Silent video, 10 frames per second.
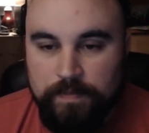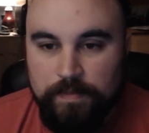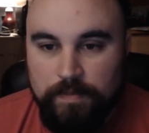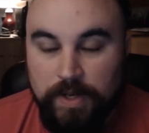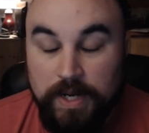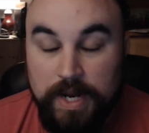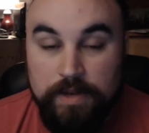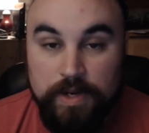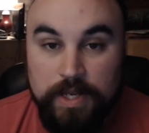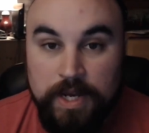But
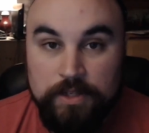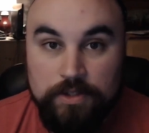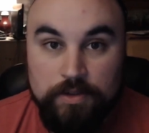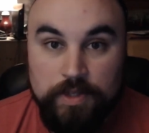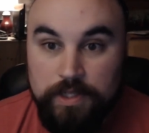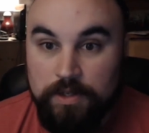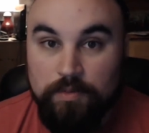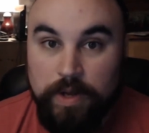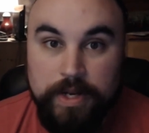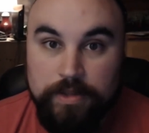anyway, yeah, so he's
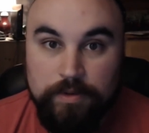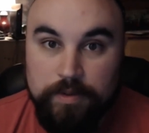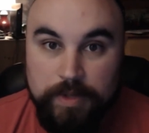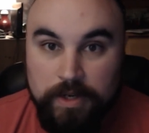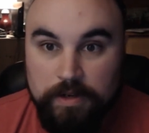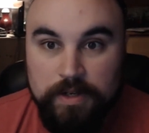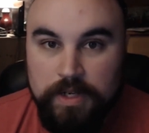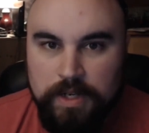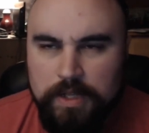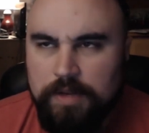already doing better.
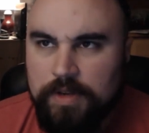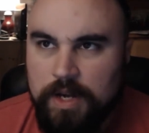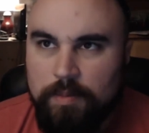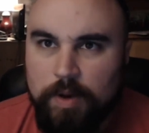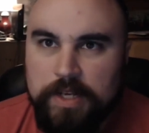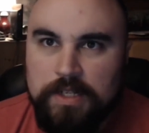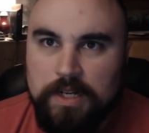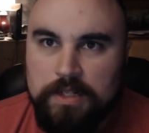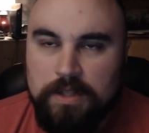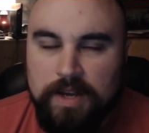They've got a brace on
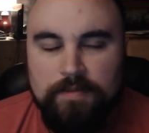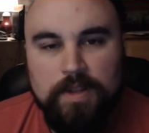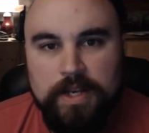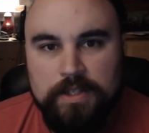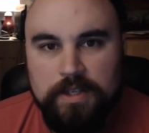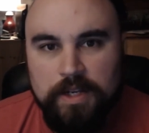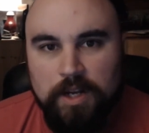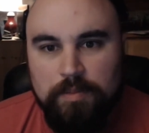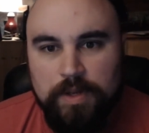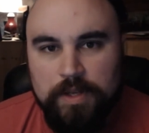his left leg to
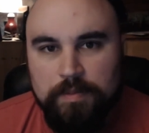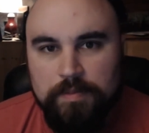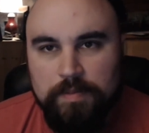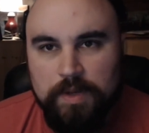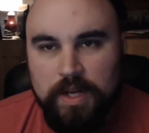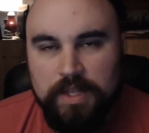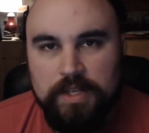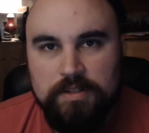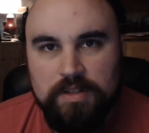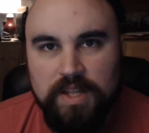help him, I think
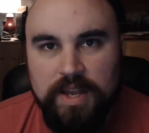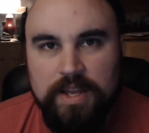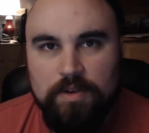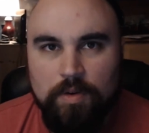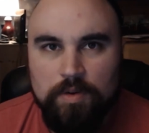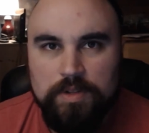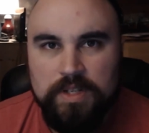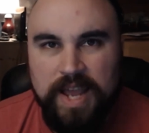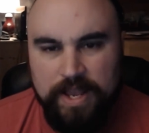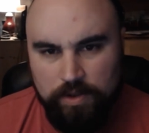his leg or his
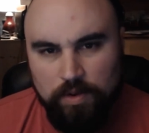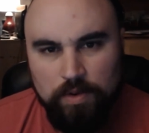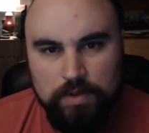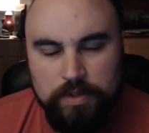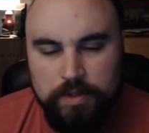ankle.